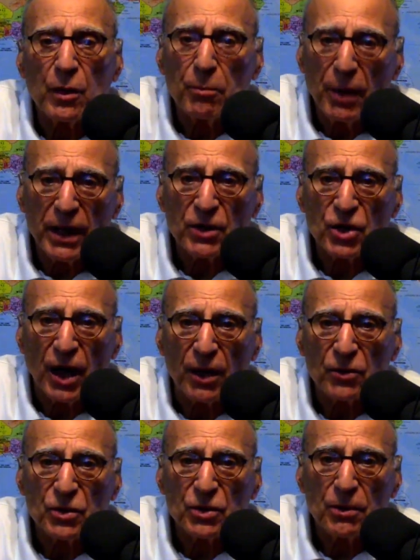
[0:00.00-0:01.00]

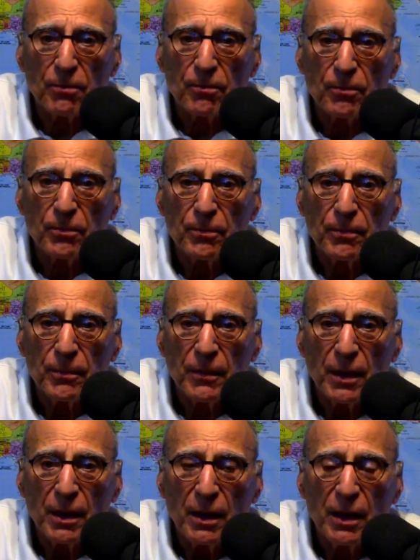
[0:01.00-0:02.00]
paychecks
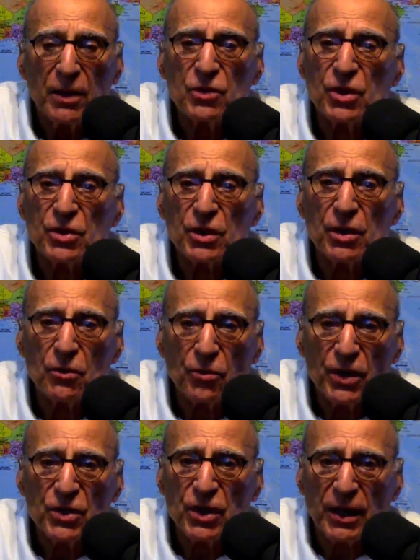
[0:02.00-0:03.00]
is just
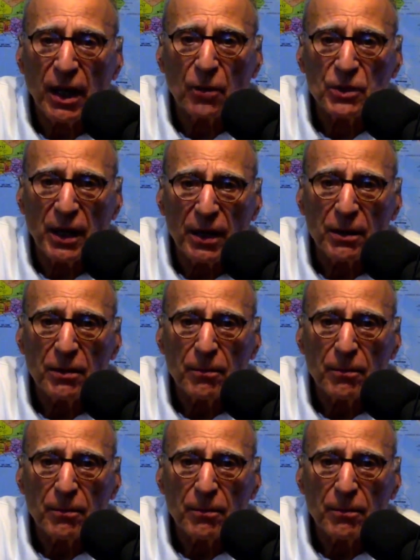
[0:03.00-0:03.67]
increasing our debt.